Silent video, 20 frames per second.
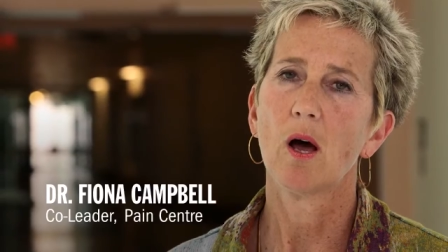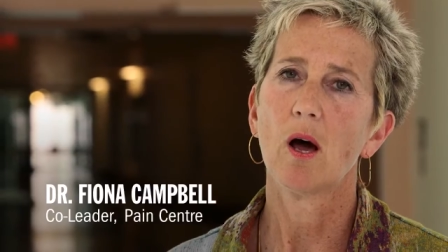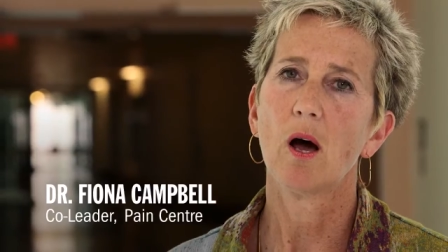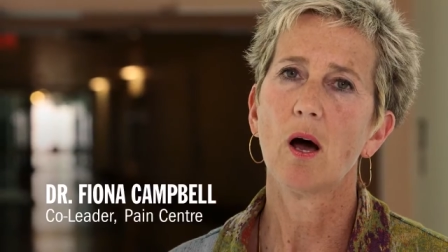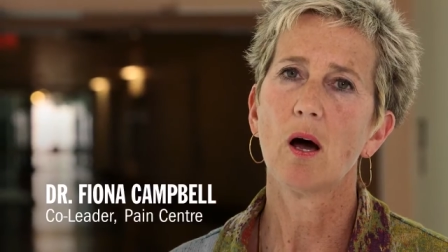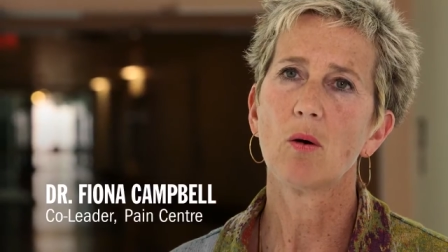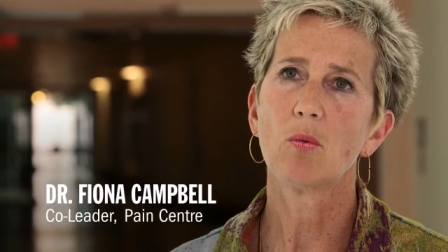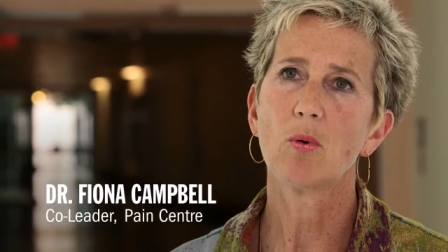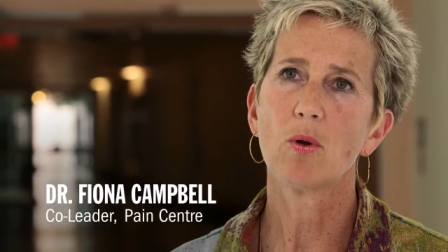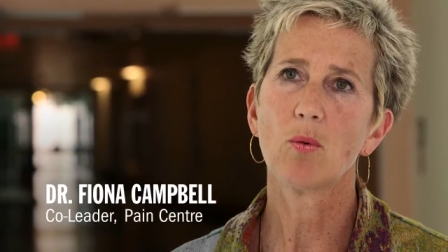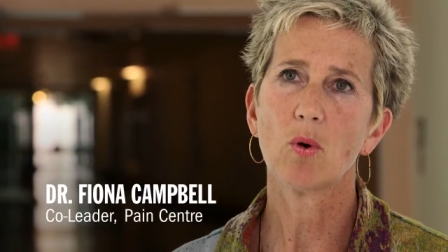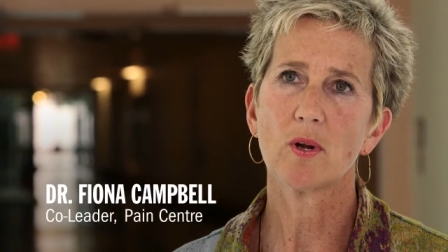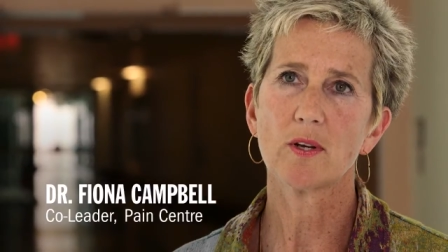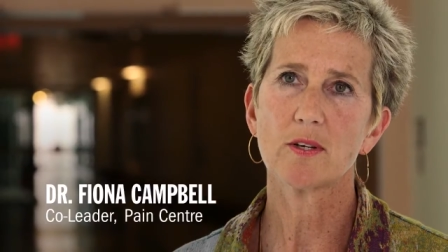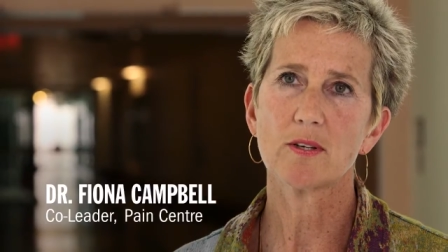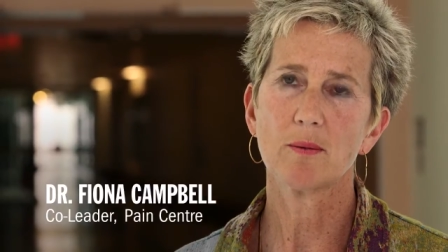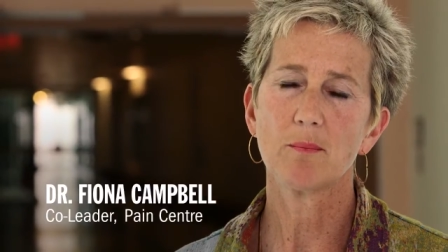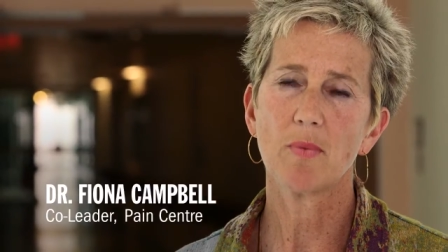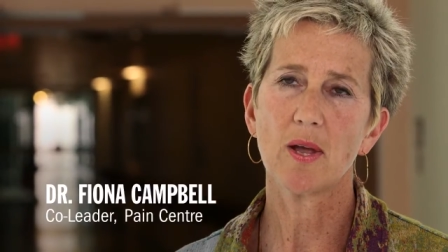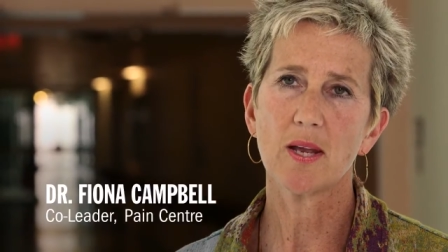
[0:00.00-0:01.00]
Uh, we
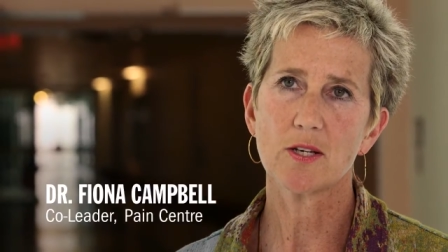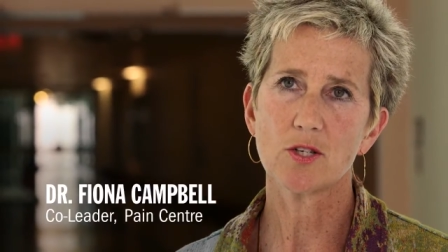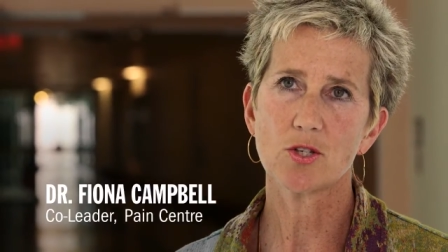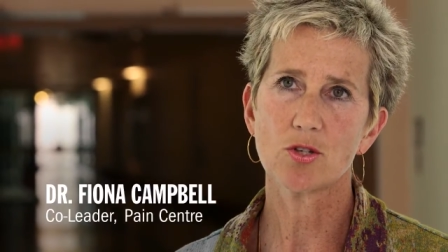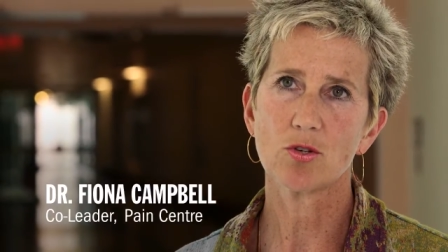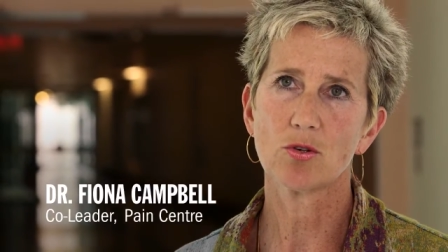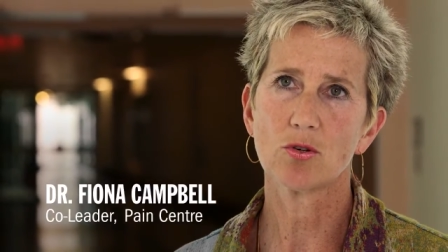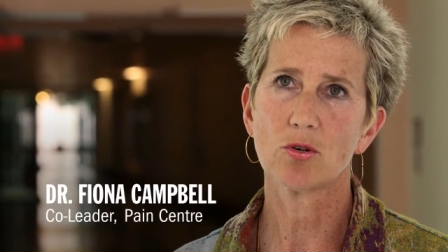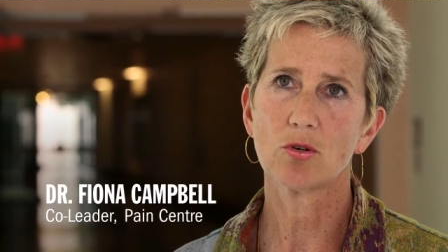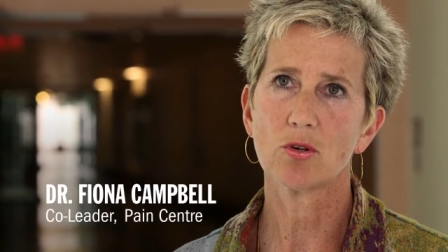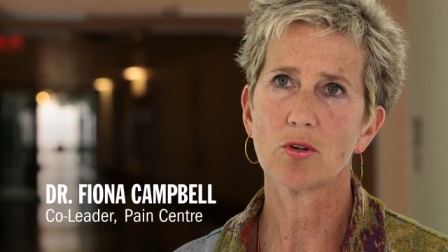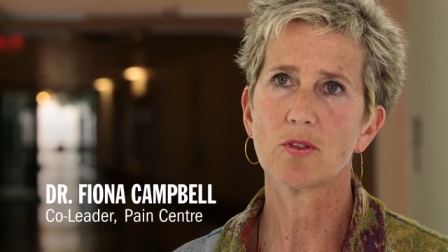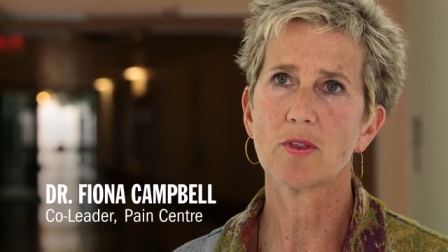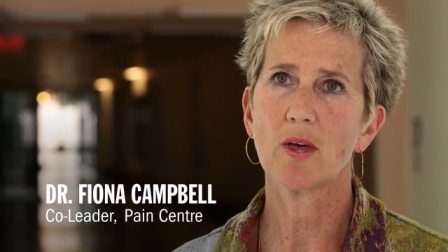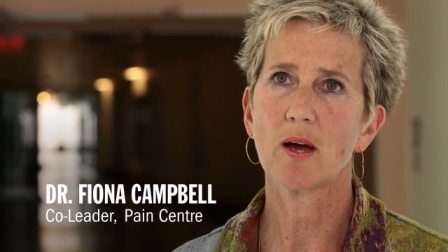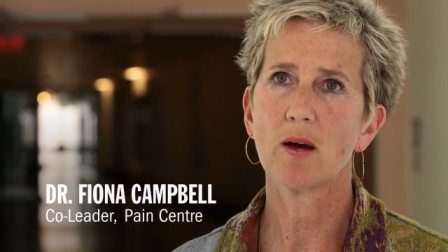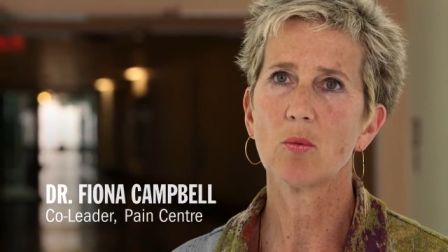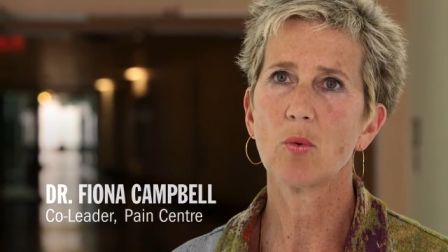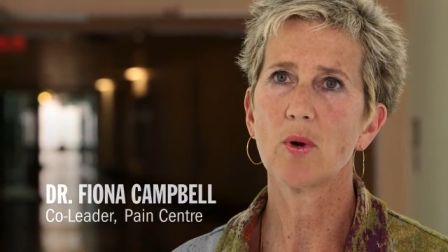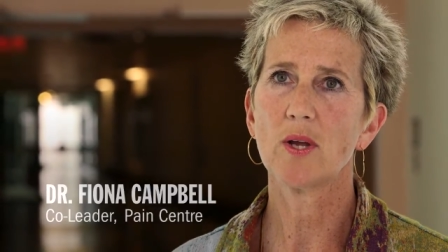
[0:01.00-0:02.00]
want to make sure
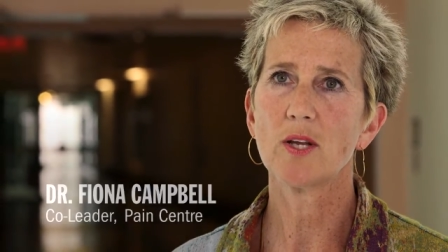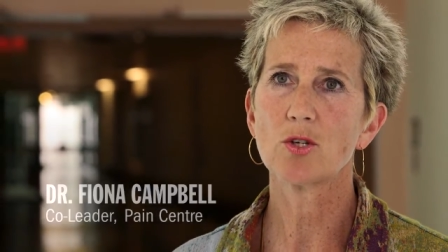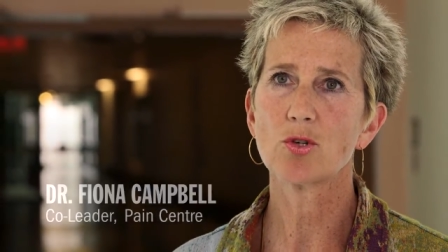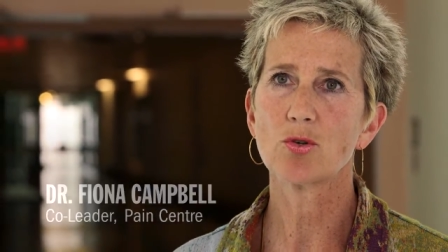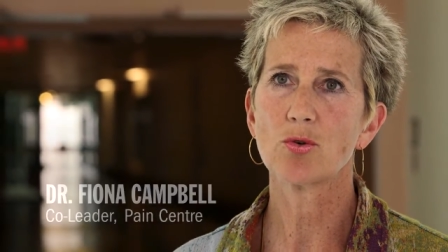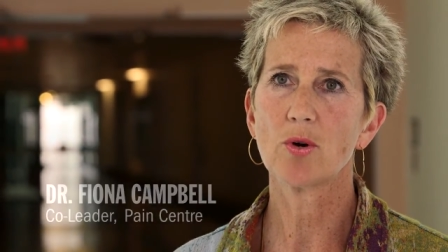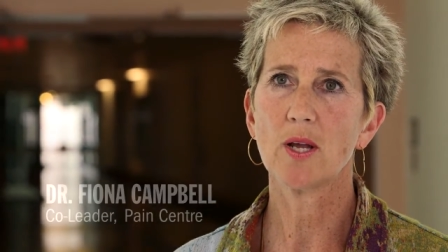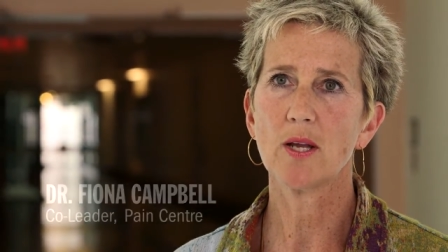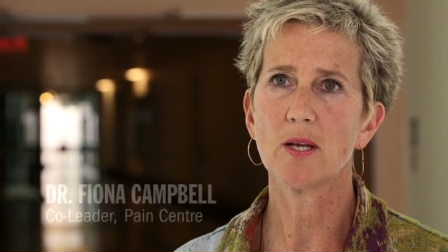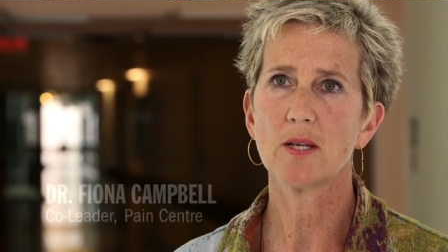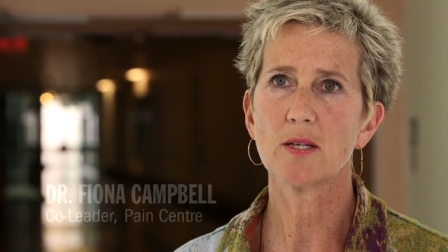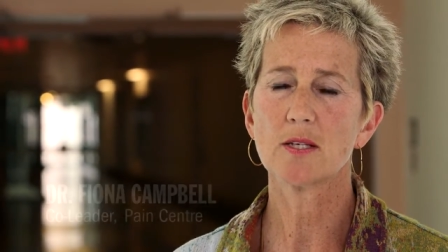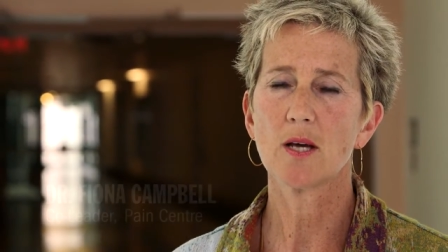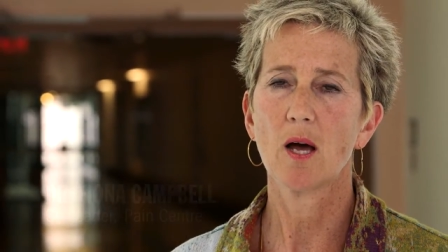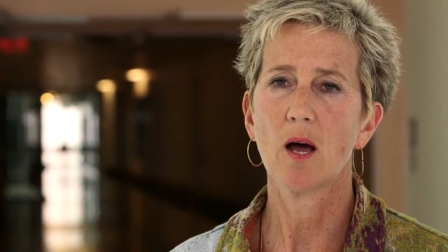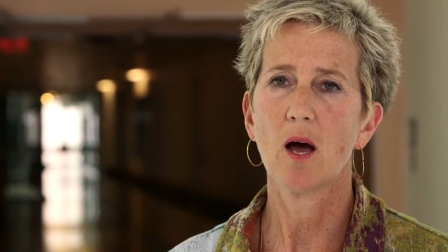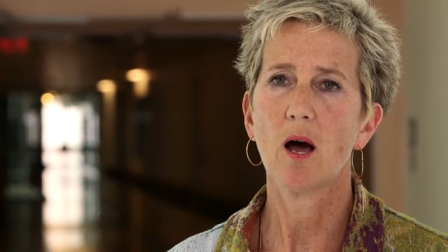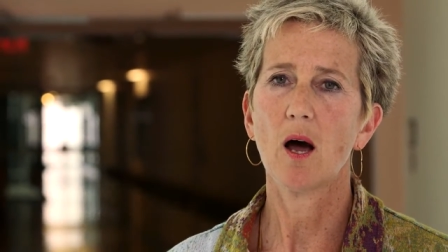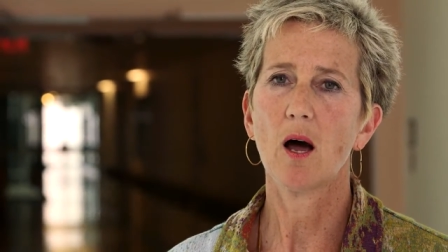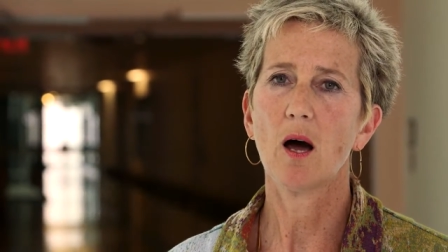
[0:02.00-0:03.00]
that we treat
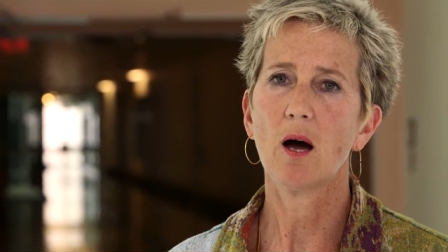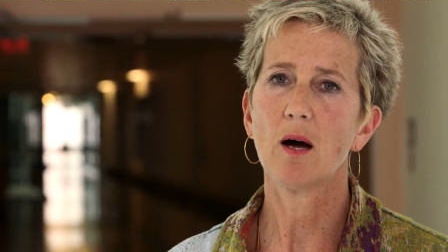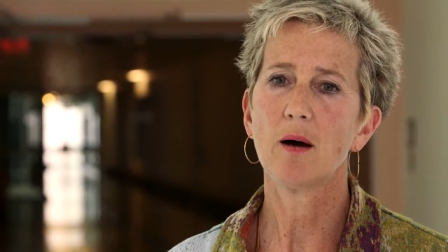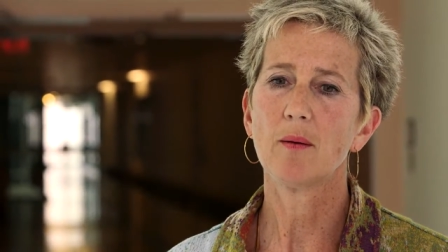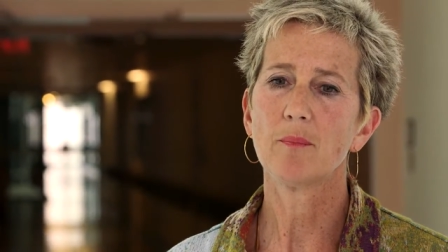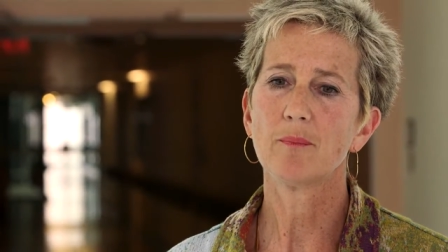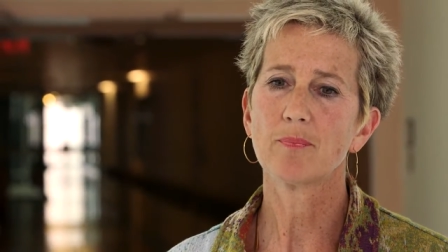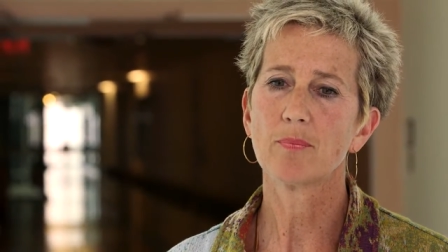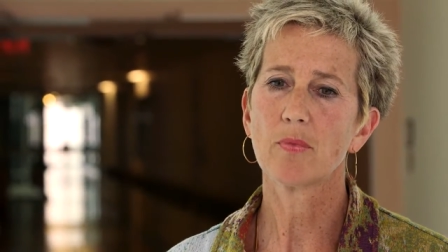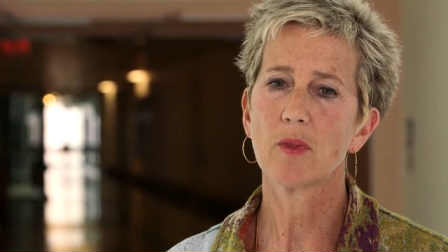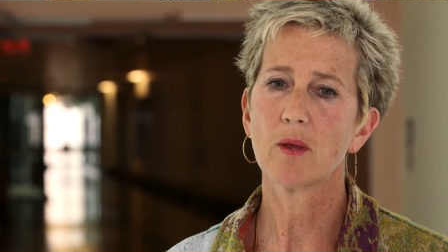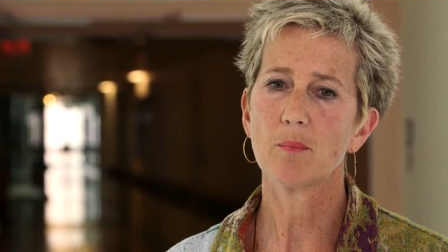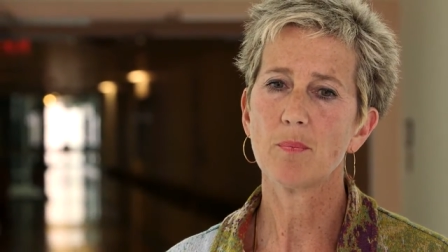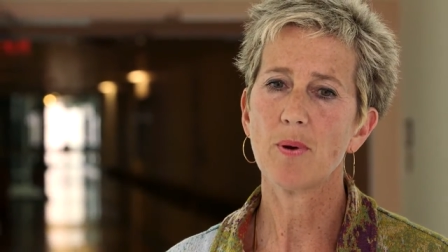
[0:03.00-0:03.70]
um,